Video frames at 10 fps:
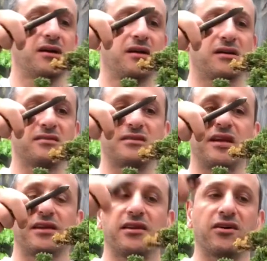because they're
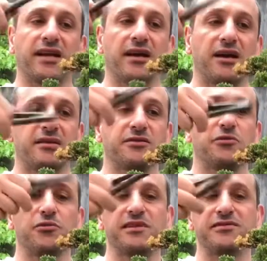not going
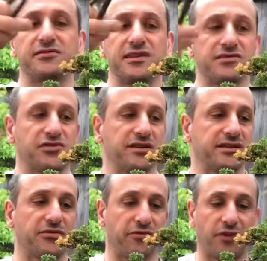to. This tree's
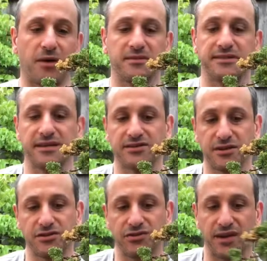in refinement stage, so
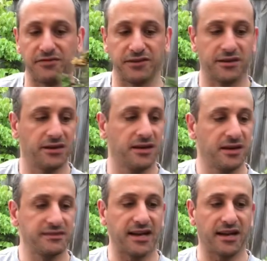you shouldn't have to
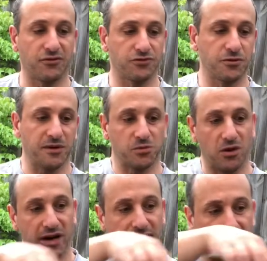take off too much
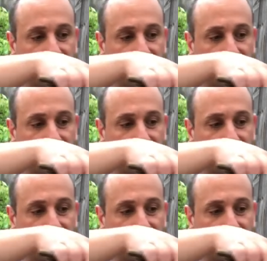wire.